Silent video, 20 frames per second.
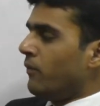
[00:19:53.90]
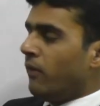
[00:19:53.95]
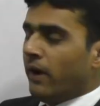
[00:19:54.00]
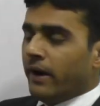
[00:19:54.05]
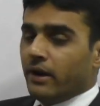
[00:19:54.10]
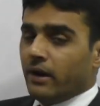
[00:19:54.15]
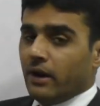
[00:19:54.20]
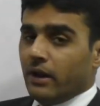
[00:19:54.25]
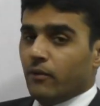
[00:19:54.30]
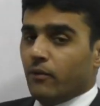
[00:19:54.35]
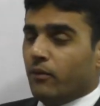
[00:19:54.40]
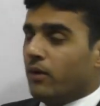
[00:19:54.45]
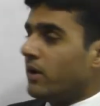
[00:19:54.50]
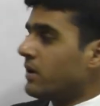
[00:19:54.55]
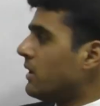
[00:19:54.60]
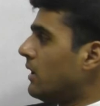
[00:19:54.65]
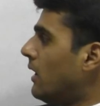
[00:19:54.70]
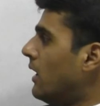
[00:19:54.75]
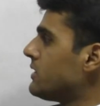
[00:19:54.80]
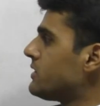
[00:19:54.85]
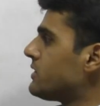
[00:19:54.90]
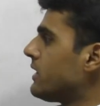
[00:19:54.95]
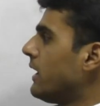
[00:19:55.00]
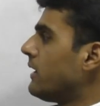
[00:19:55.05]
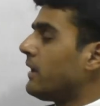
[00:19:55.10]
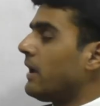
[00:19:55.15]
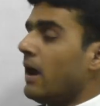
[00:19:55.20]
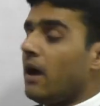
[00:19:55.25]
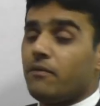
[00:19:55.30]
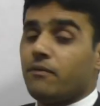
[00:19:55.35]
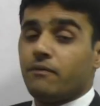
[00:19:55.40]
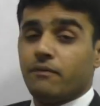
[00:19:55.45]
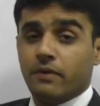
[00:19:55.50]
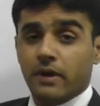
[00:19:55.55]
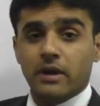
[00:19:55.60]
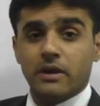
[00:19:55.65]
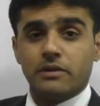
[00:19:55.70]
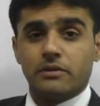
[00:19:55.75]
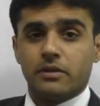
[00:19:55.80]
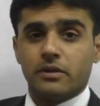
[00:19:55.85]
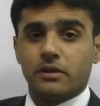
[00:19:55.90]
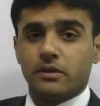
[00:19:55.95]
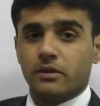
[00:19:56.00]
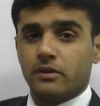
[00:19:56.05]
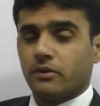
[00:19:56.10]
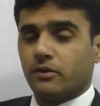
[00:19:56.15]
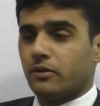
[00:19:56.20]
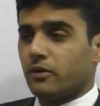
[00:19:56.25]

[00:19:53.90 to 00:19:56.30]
Finally, work hard and have faith.